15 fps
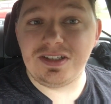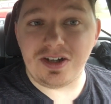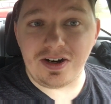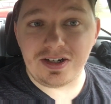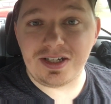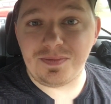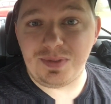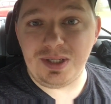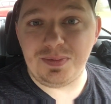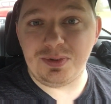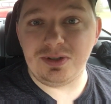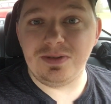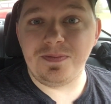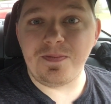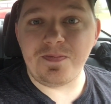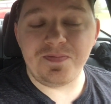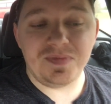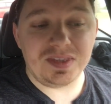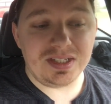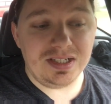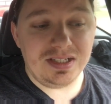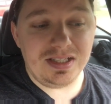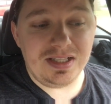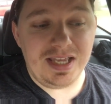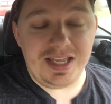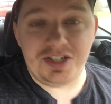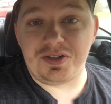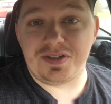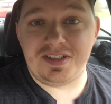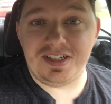target people
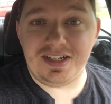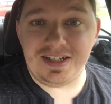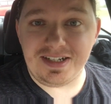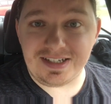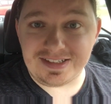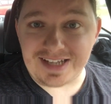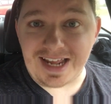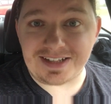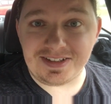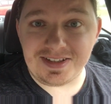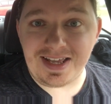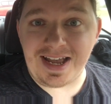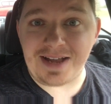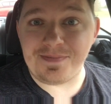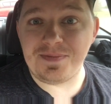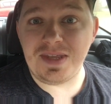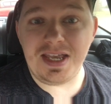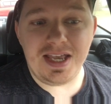interested in exactly that.